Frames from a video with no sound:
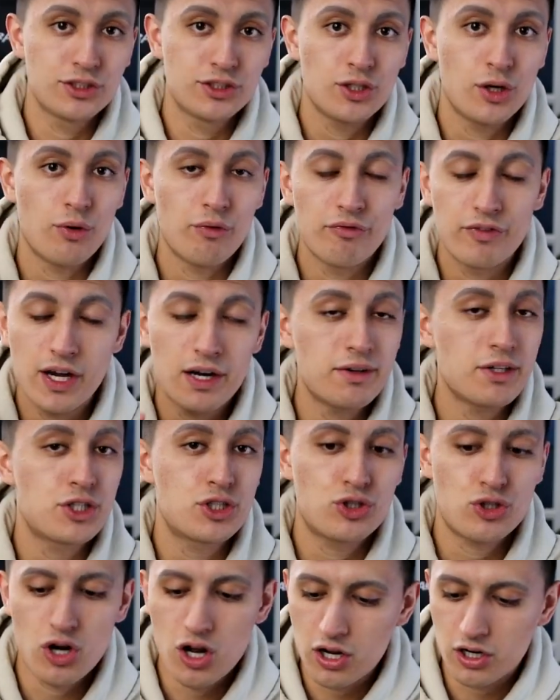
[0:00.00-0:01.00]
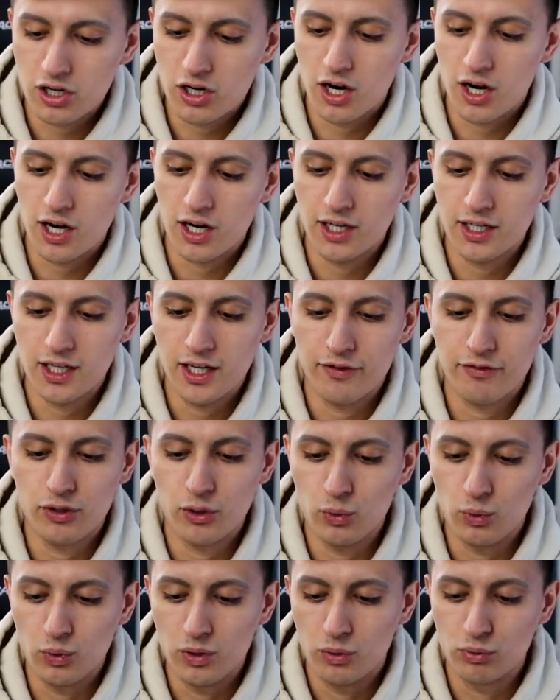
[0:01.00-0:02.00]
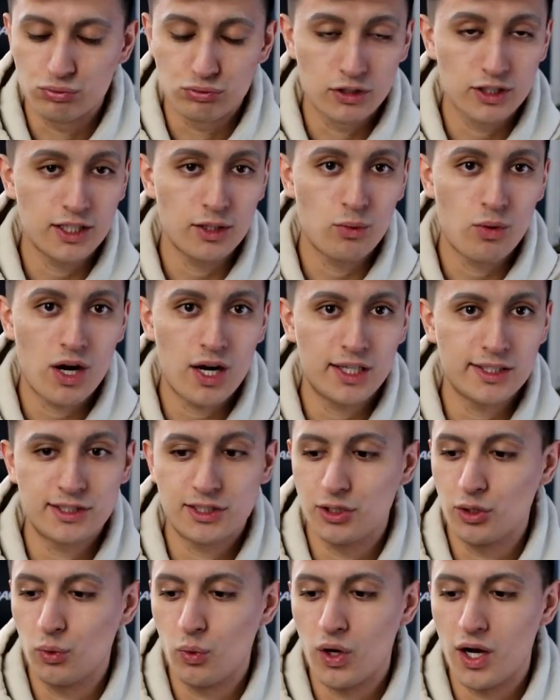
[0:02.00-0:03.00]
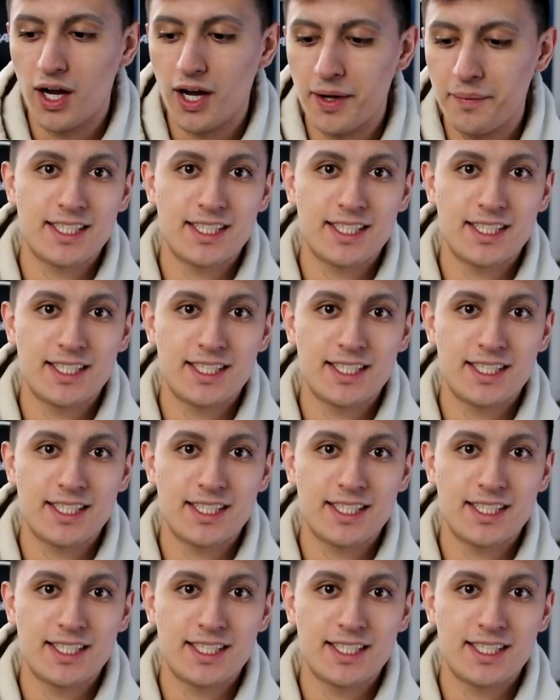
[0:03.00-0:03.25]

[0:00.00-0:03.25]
So very strong card if you really want to uh,